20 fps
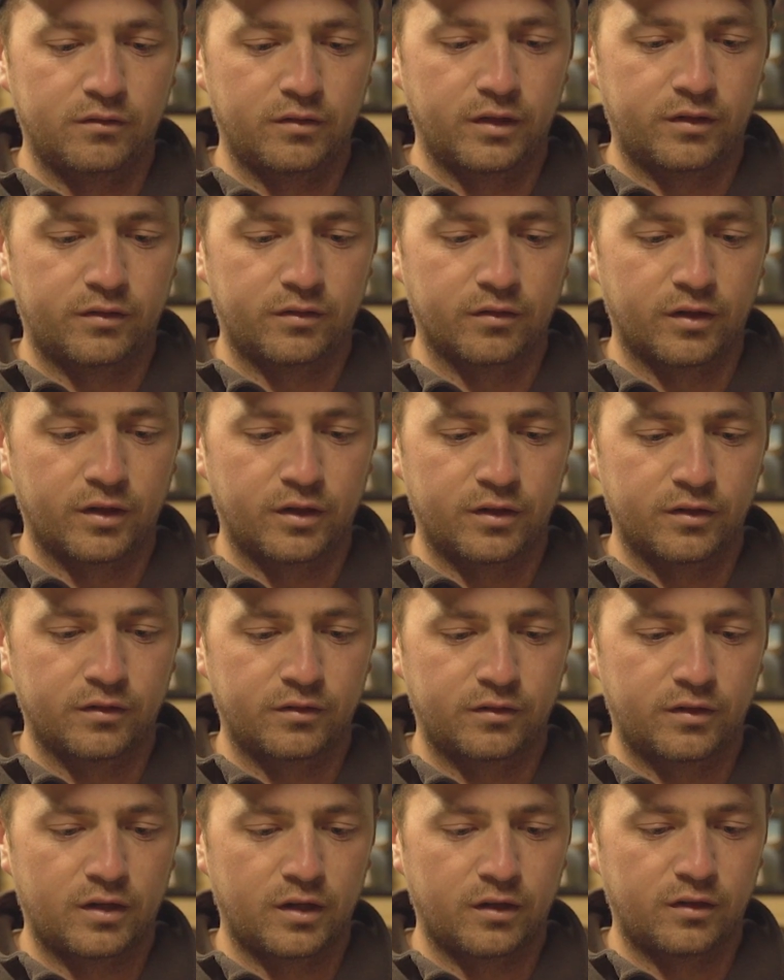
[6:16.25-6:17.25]
literally
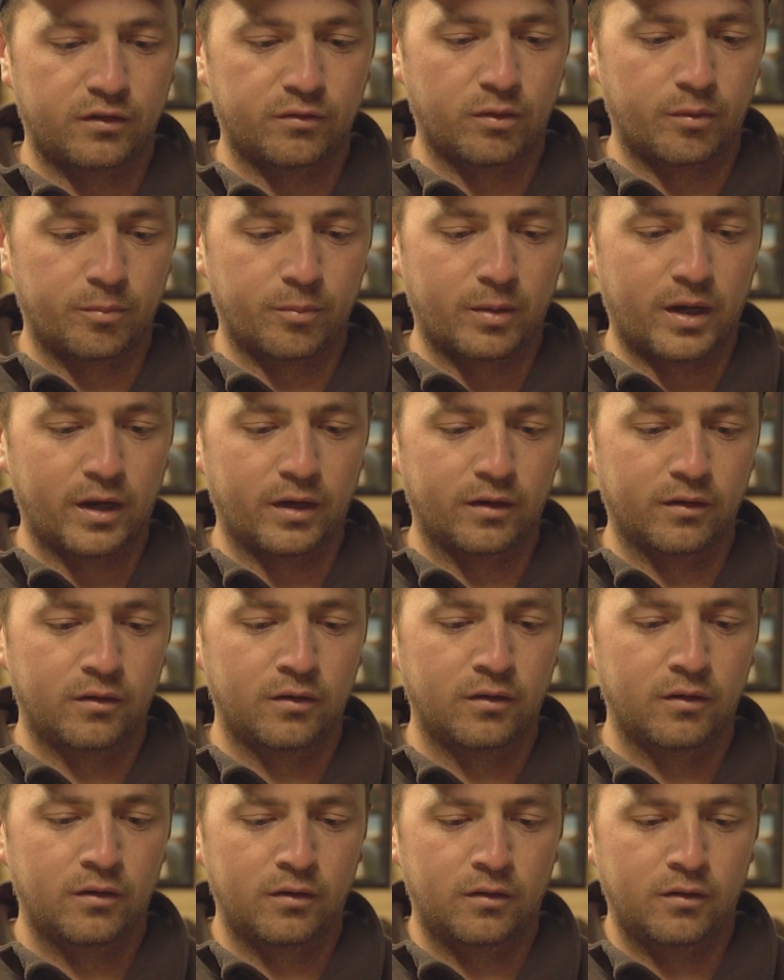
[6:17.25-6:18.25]
just get your swim bait,
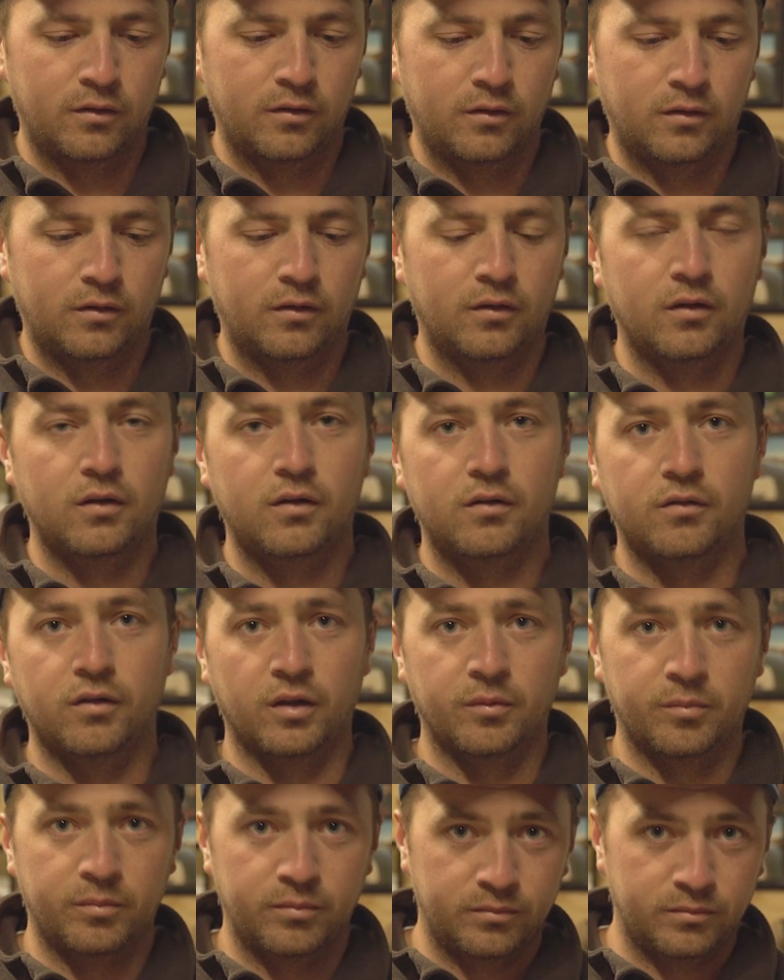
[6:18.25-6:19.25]

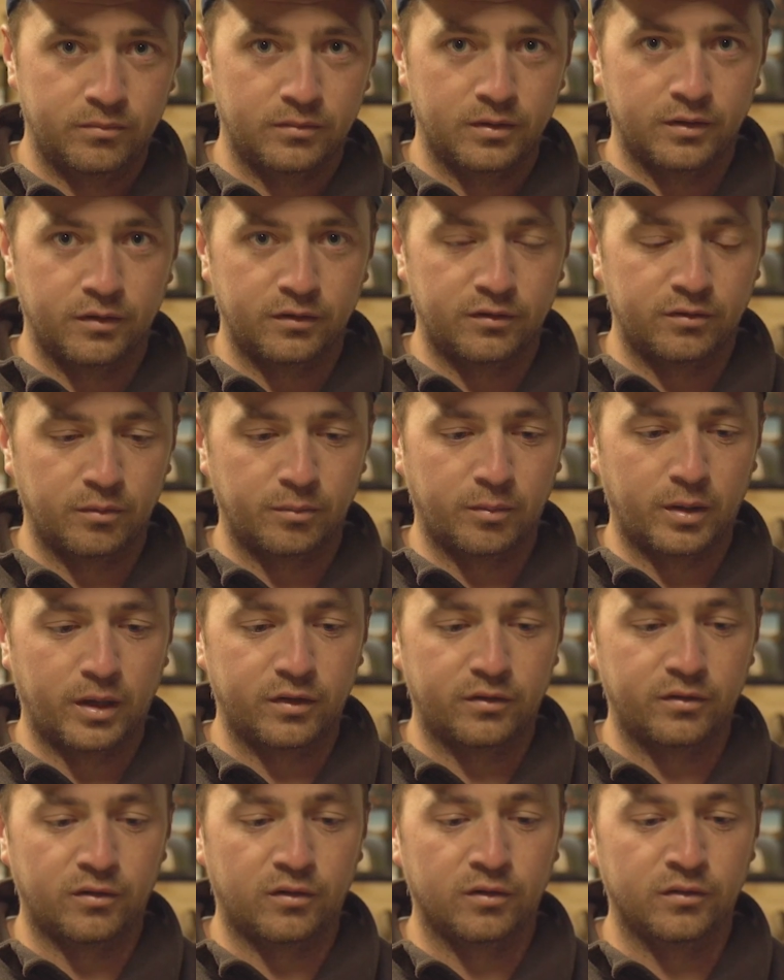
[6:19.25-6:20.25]
clip, and the swim
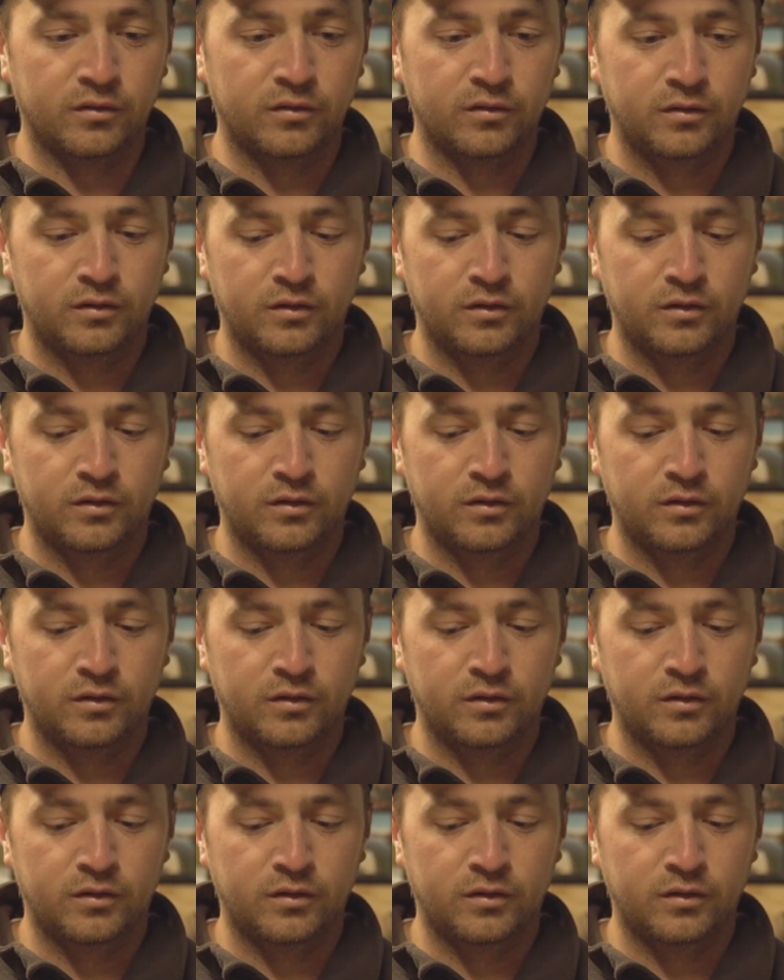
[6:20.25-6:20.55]
bait's on.